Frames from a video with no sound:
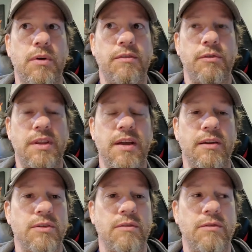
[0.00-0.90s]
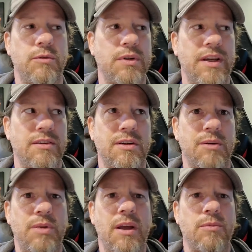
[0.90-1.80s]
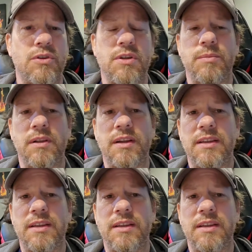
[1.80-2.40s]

3,000, 4,000 RPMs or something like